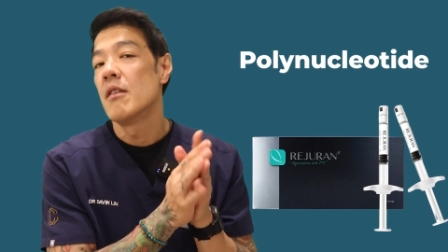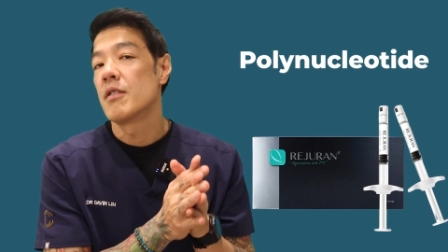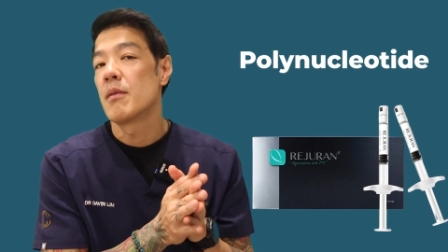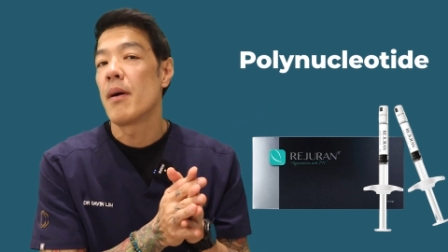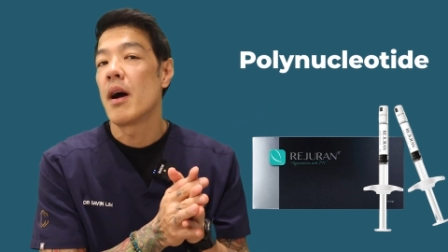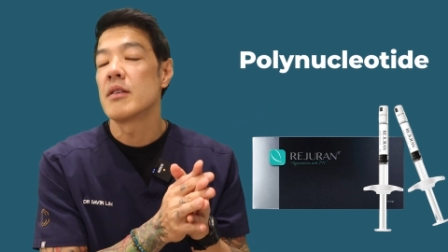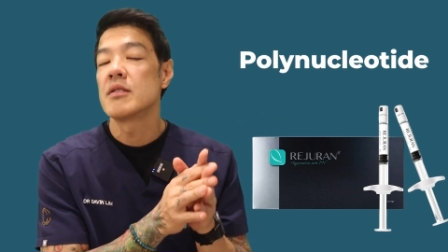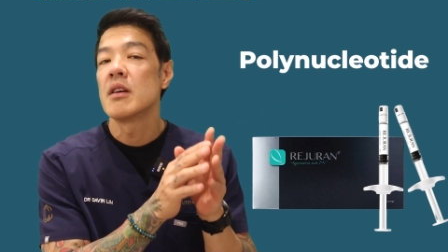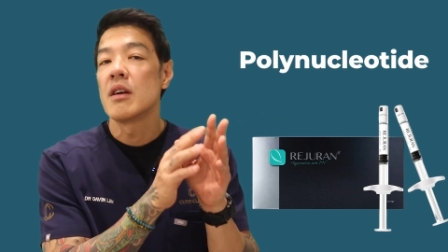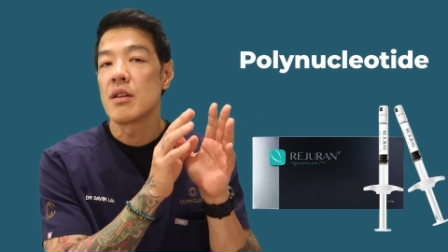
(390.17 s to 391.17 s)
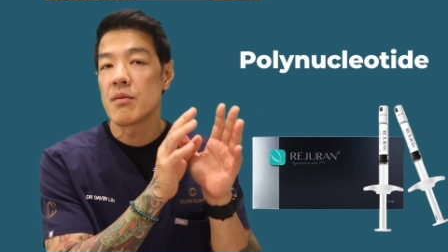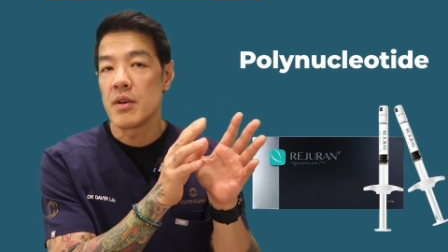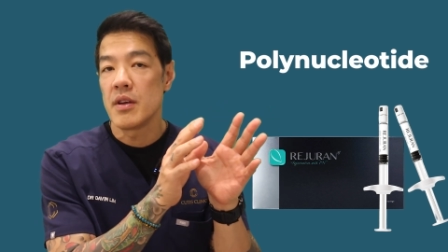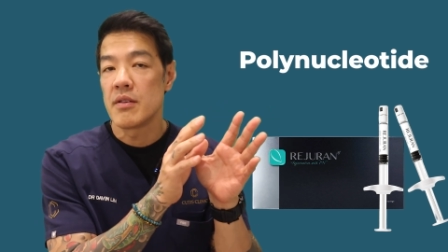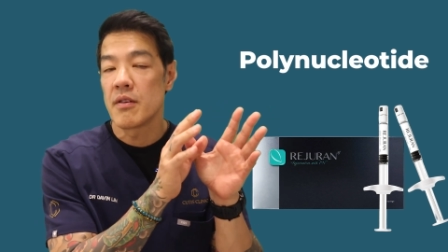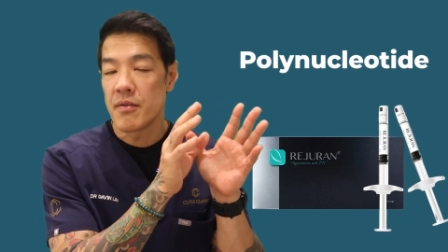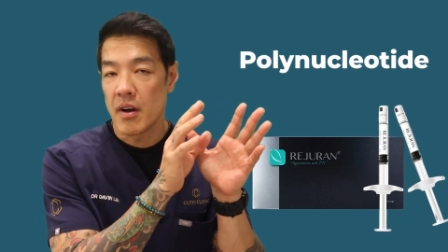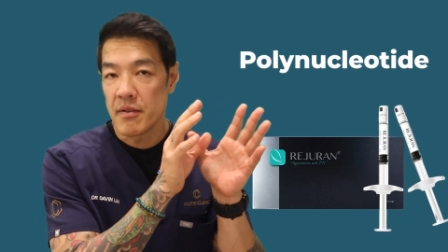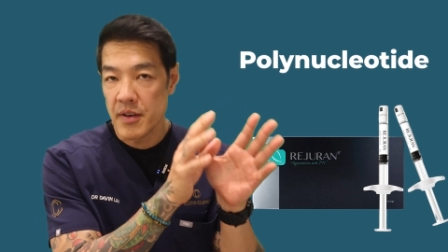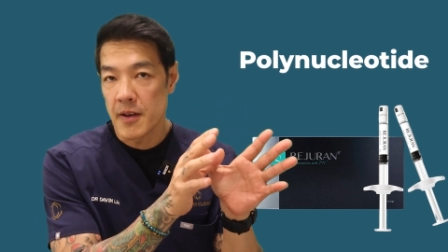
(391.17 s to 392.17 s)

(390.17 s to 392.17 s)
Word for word: for the past three to five